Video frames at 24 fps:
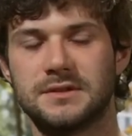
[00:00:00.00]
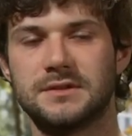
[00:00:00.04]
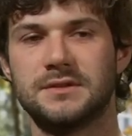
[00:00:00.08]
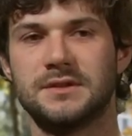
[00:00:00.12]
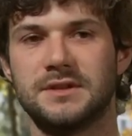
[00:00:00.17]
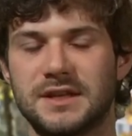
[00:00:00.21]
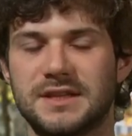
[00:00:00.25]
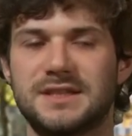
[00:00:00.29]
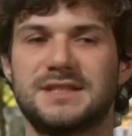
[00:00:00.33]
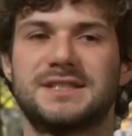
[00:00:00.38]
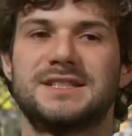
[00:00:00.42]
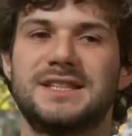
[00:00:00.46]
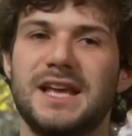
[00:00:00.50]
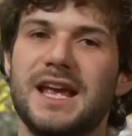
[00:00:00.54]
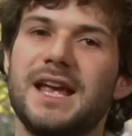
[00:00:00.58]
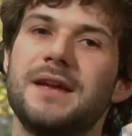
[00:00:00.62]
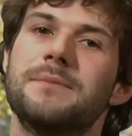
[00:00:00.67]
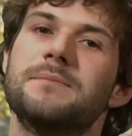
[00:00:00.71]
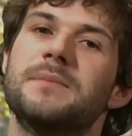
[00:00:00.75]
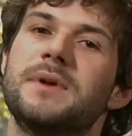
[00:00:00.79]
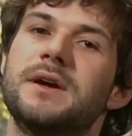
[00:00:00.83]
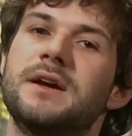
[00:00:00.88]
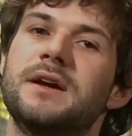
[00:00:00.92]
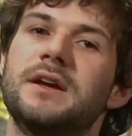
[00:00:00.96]
the
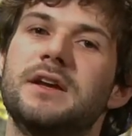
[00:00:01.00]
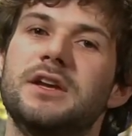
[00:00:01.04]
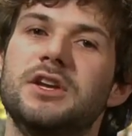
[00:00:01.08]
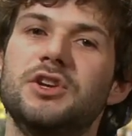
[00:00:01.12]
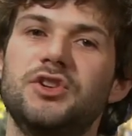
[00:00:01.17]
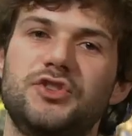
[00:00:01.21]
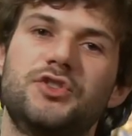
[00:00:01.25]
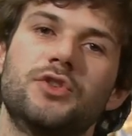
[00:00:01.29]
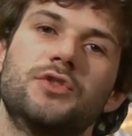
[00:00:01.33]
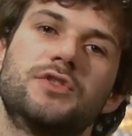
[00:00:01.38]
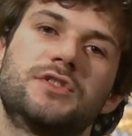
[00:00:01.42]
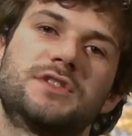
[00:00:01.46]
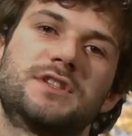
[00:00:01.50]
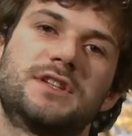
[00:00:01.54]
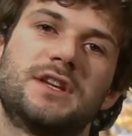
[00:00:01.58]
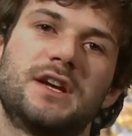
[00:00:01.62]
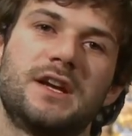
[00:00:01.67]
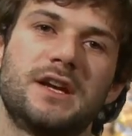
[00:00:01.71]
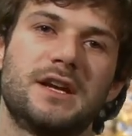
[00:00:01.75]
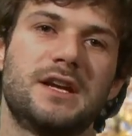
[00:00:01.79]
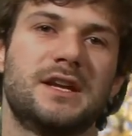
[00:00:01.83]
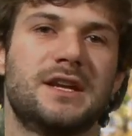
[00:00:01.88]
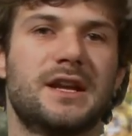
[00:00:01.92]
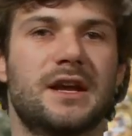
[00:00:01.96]
same issues
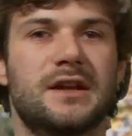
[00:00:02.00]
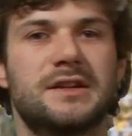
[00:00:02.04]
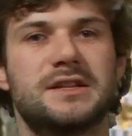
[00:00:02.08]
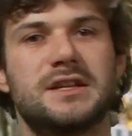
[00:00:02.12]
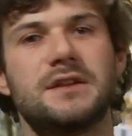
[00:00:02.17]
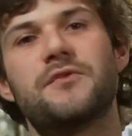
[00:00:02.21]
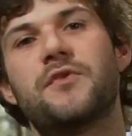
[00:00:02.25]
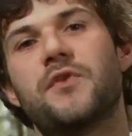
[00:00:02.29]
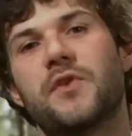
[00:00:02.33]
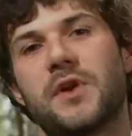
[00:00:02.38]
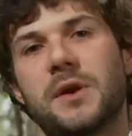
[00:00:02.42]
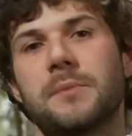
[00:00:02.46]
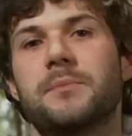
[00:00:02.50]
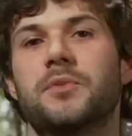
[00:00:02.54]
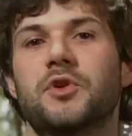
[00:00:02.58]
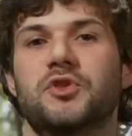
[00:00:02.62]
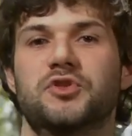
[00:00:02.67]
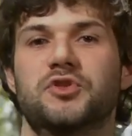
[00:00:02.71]
in a different